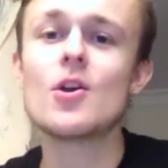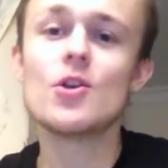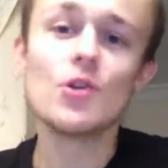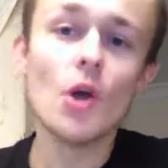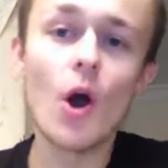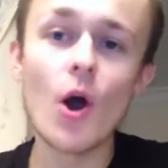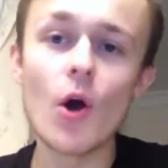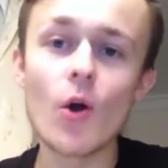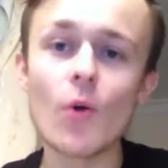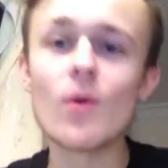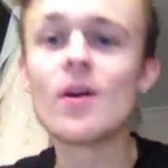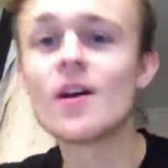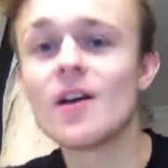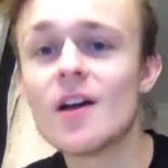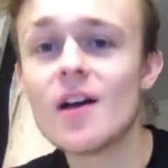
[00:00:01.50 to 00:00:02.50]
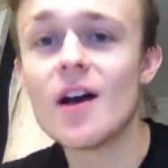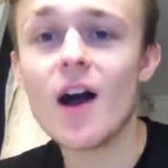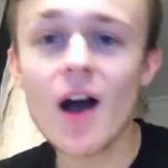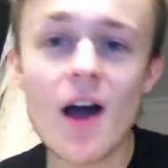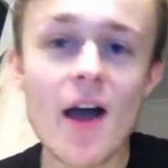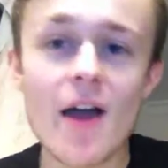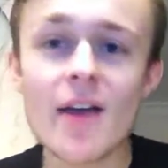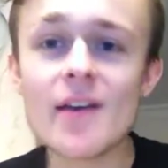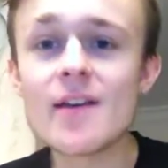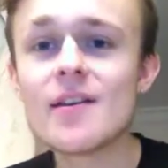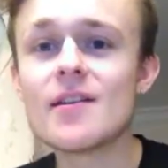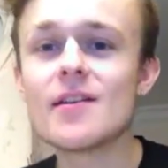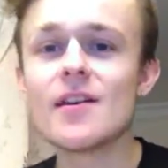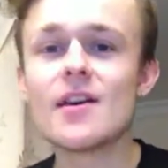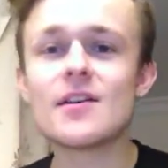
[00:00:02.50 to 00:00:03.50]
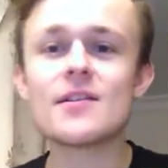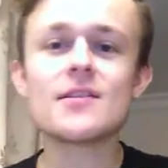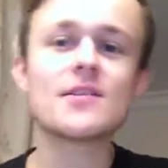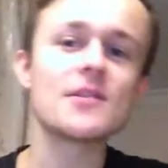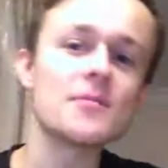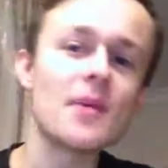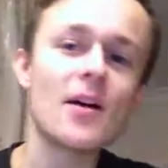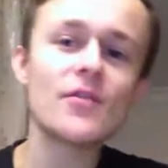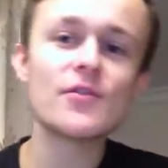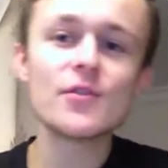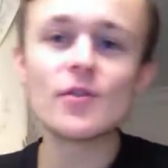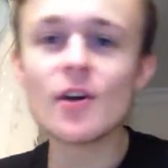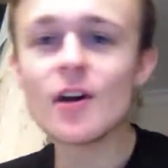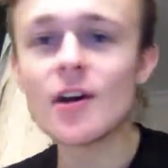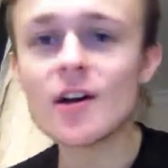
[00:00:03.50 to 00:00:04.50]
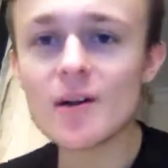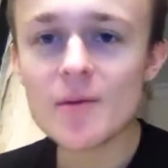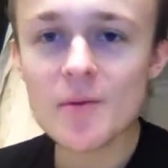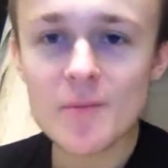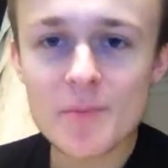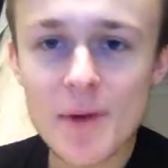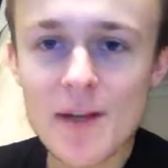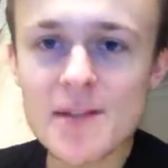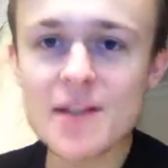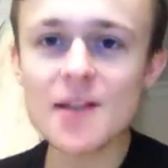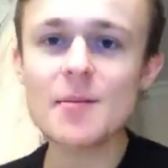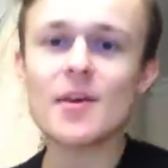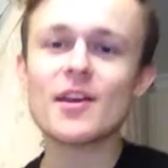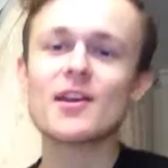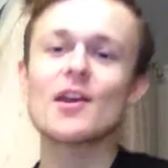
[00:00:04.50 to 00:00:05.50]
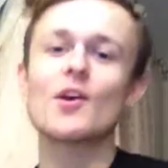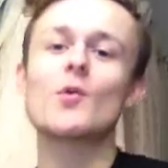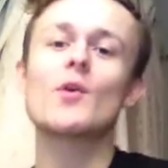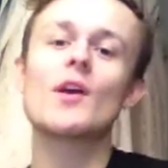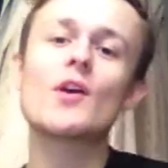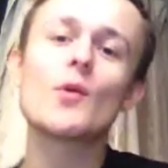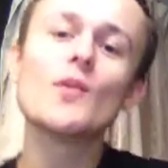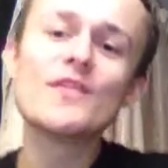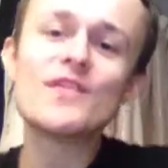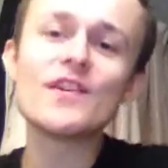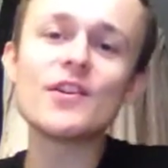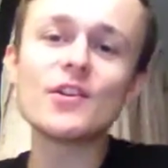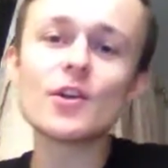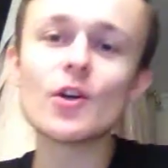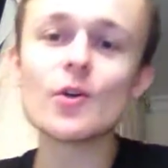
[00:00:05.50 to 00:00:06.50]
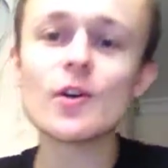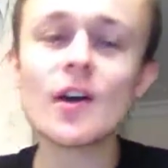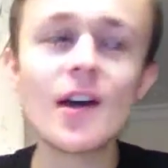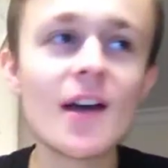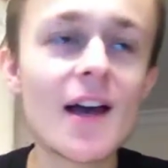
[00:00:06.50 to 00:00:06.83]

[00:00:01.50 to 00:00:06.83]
Yo, hi. This is Matthew. Basically making a quick video.